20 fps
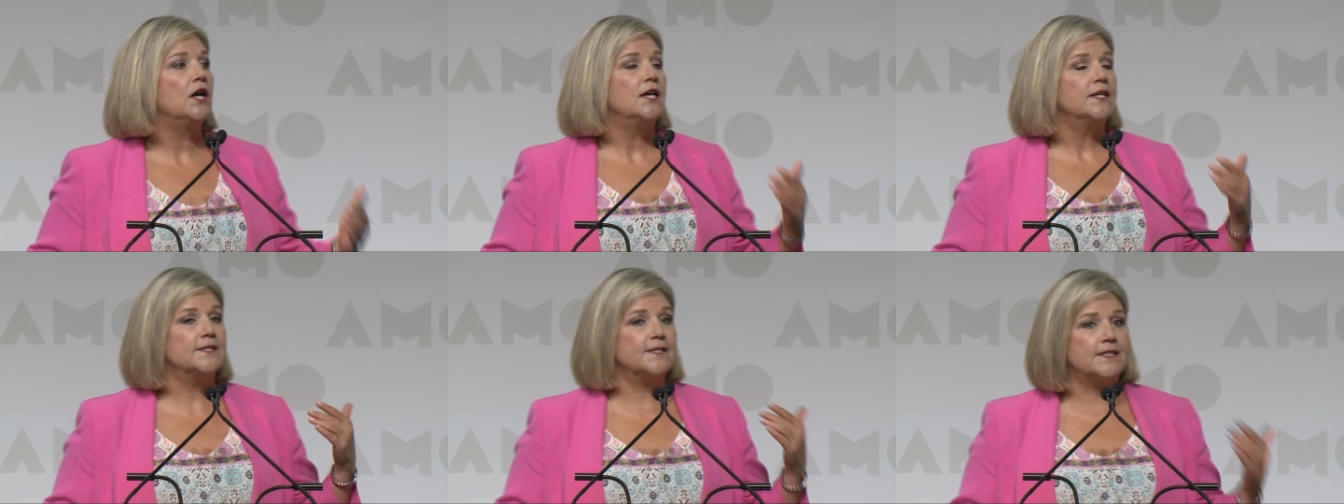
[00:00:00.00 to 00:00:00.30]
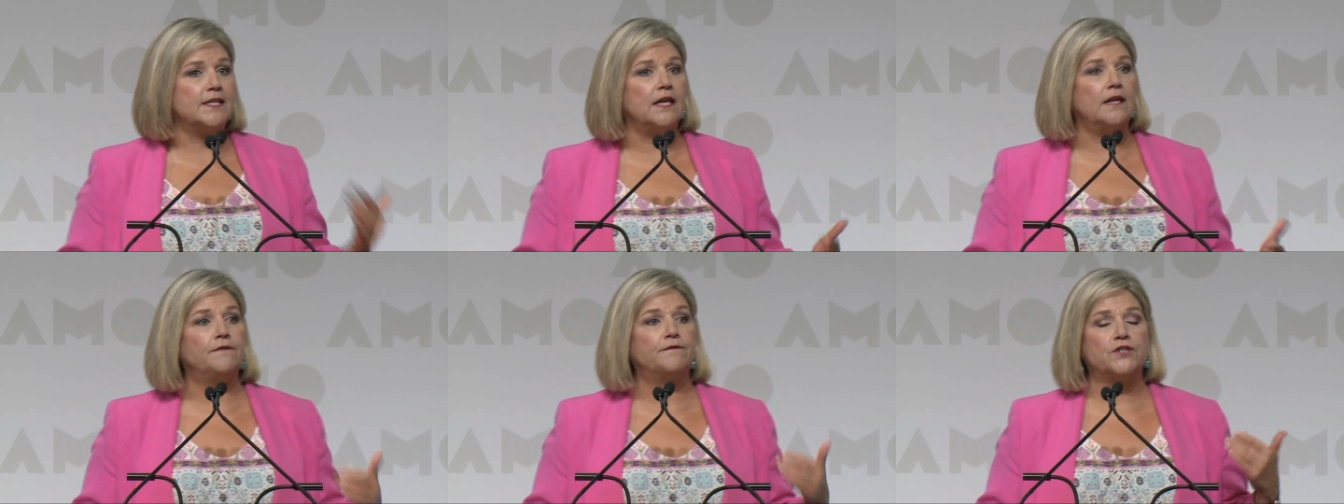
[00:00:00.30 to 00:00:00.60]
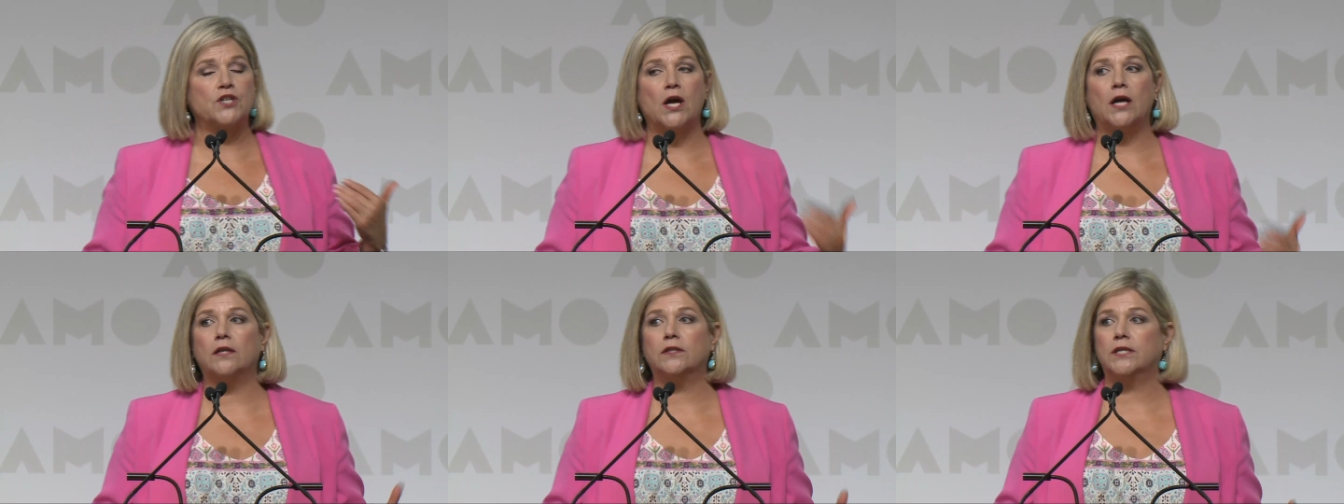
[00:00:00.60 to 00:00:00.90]
safe
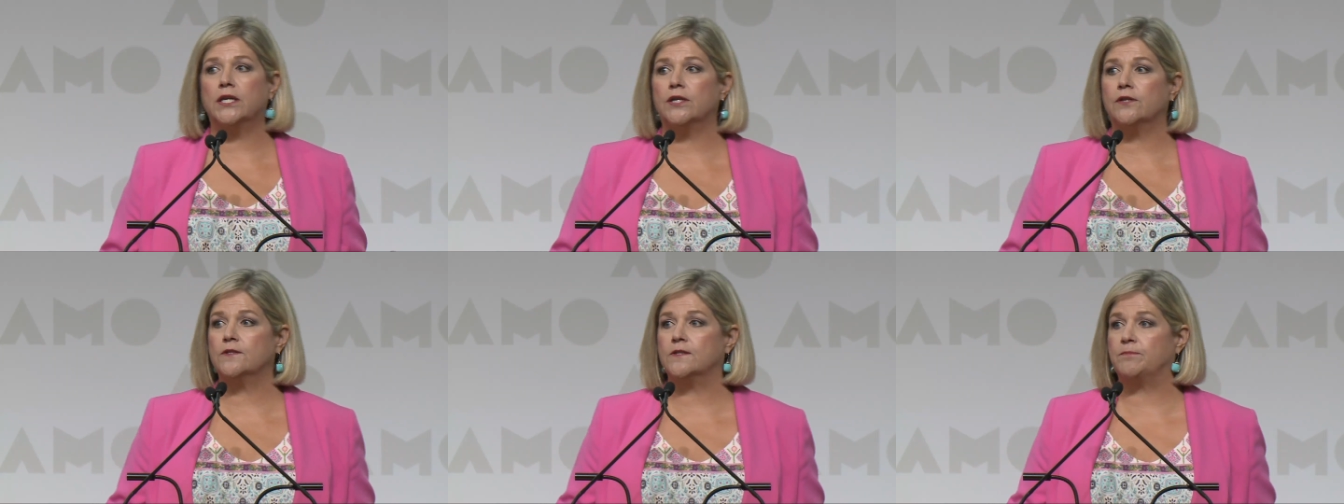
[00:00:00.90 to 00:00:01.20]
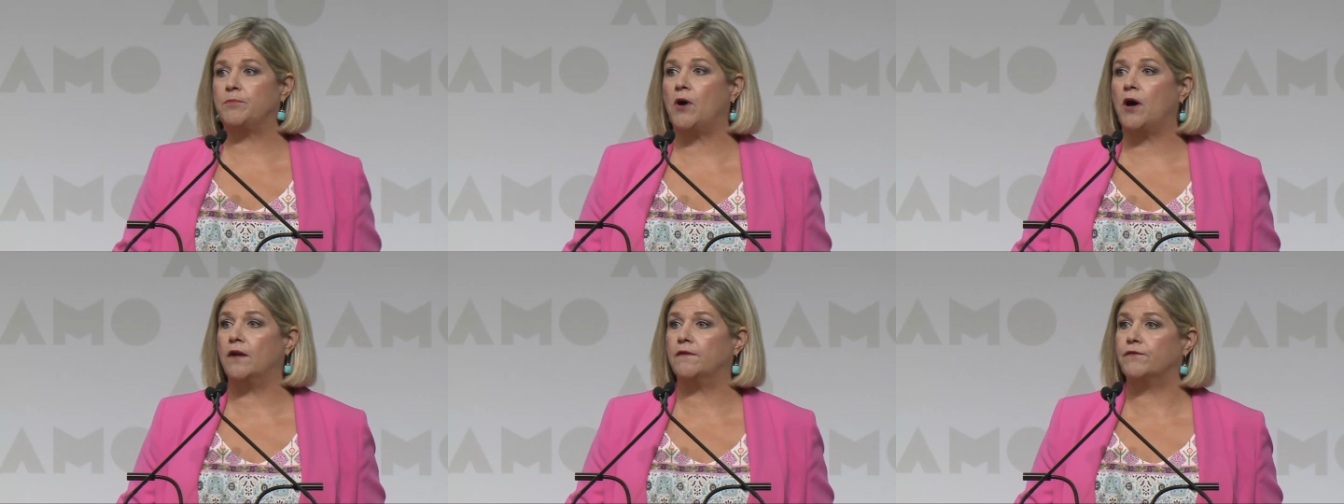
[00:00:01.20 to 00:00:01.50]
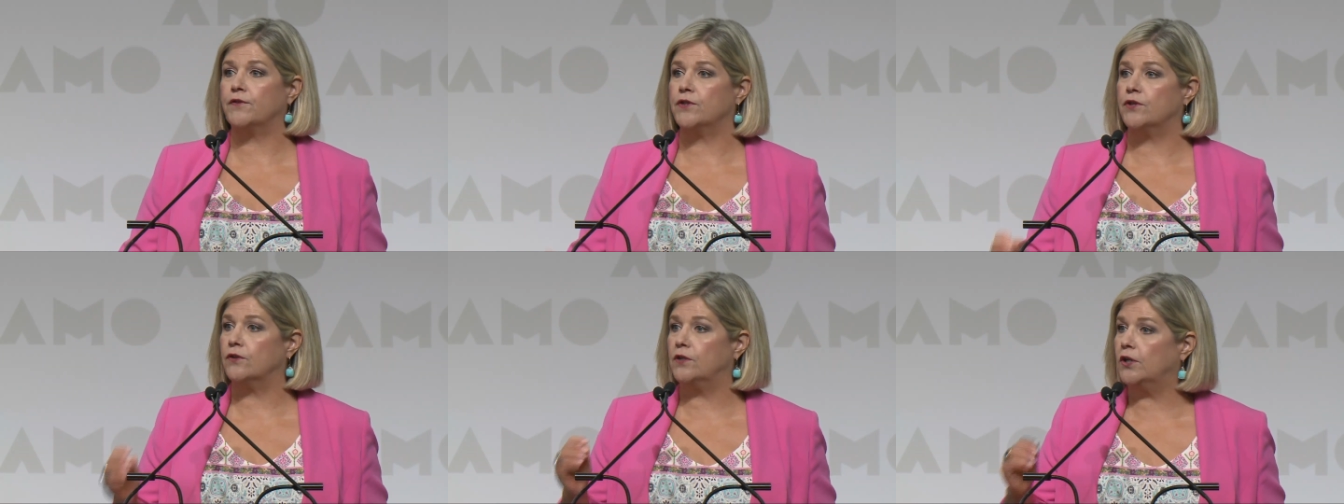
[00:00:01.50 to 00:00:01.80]
childcare spot
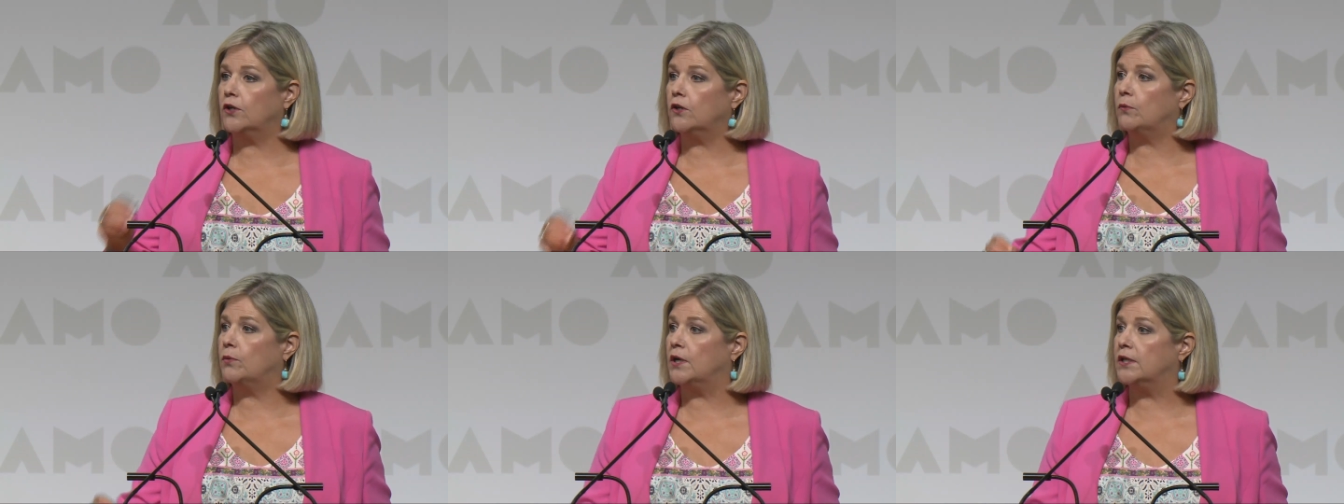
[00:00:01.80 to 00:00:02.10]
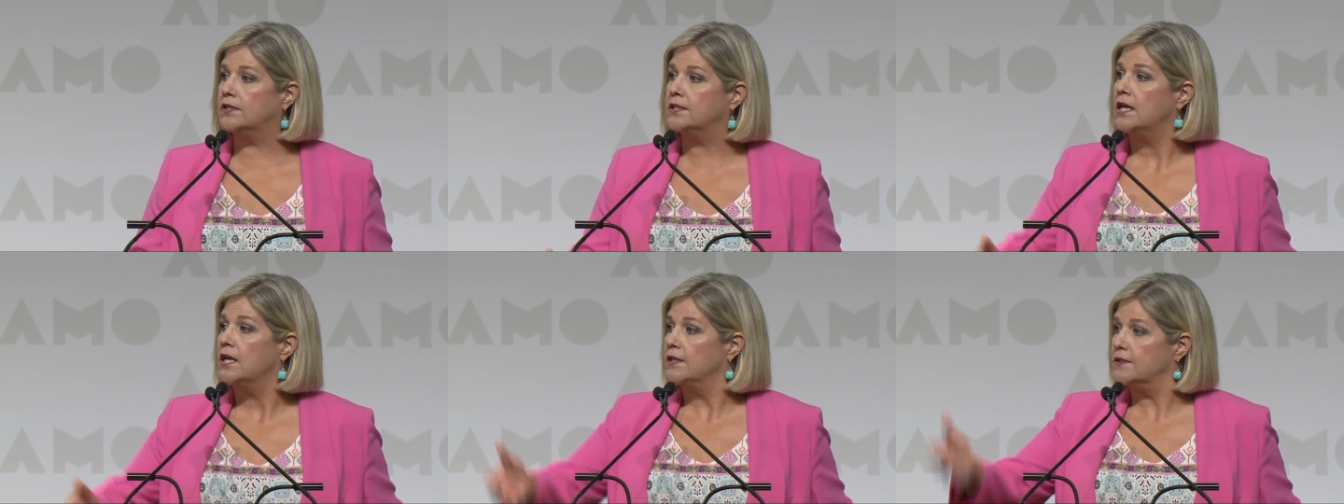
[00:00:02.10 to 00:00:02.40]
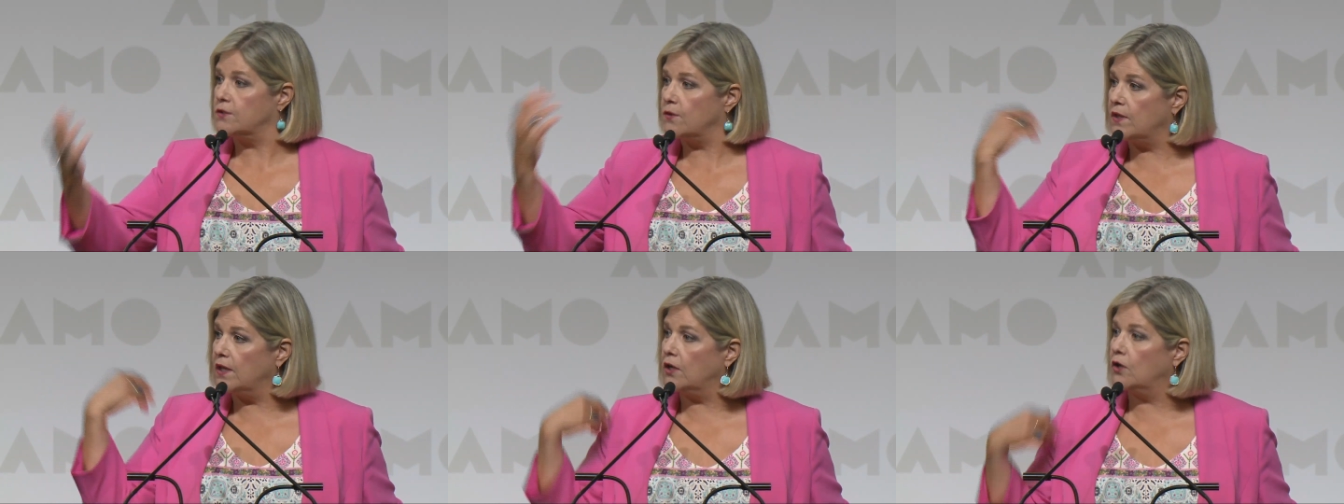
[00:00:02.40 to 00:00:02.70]
for their little one
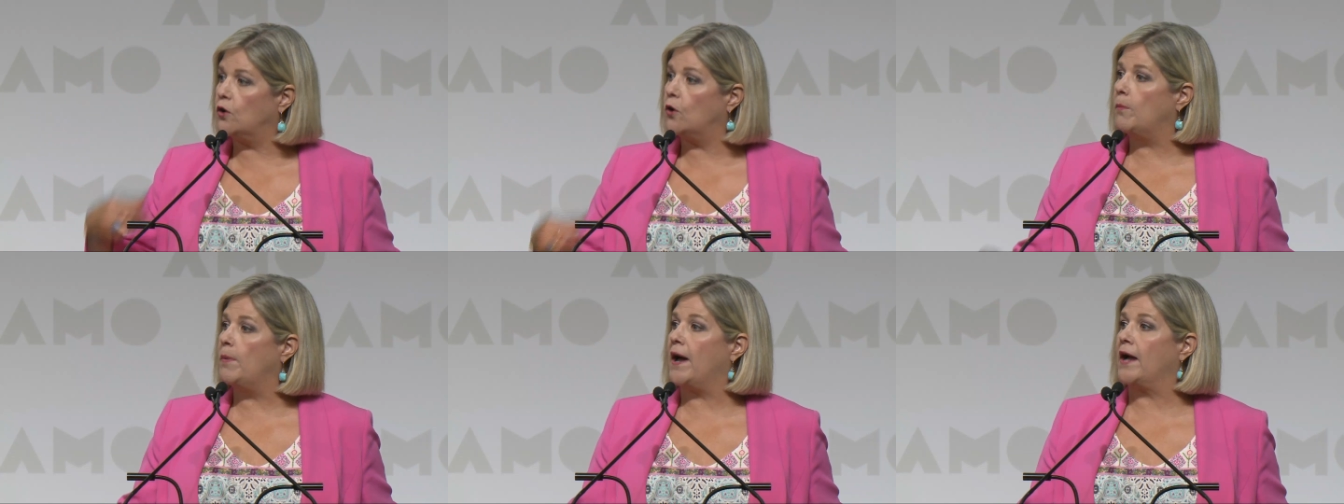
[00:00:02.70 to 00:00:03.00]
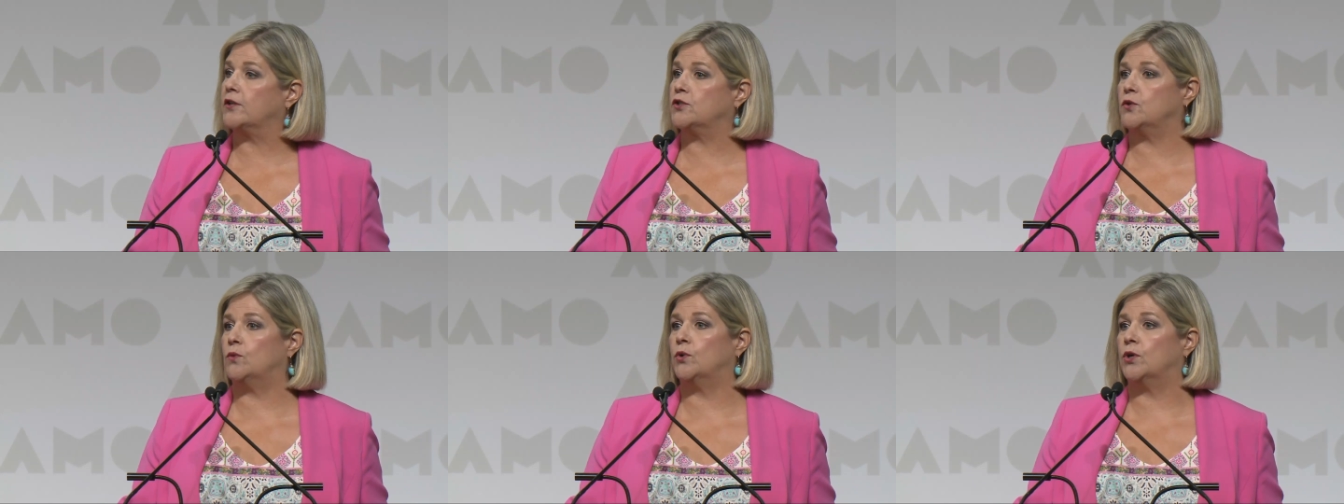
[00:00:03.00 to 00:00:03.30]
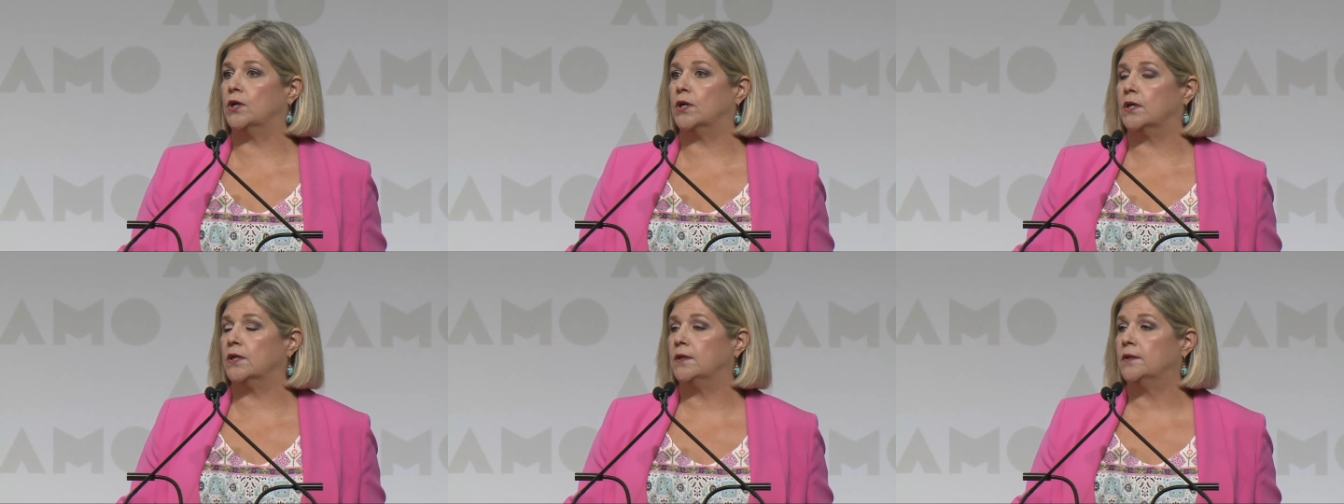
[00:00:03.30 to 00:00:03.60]
so they can go back to
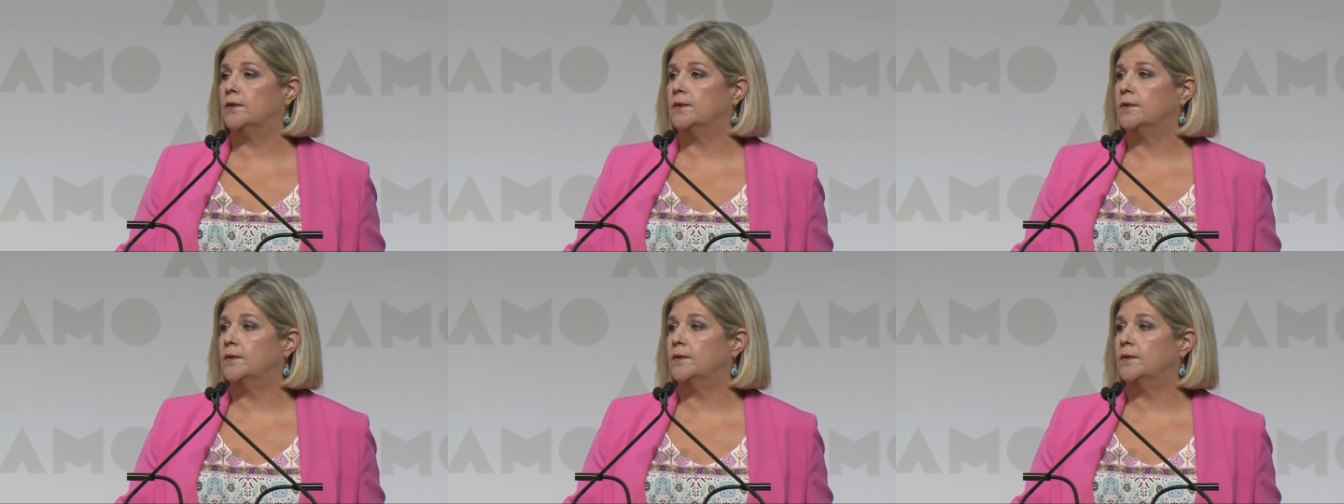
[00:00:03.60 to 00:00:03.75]
work.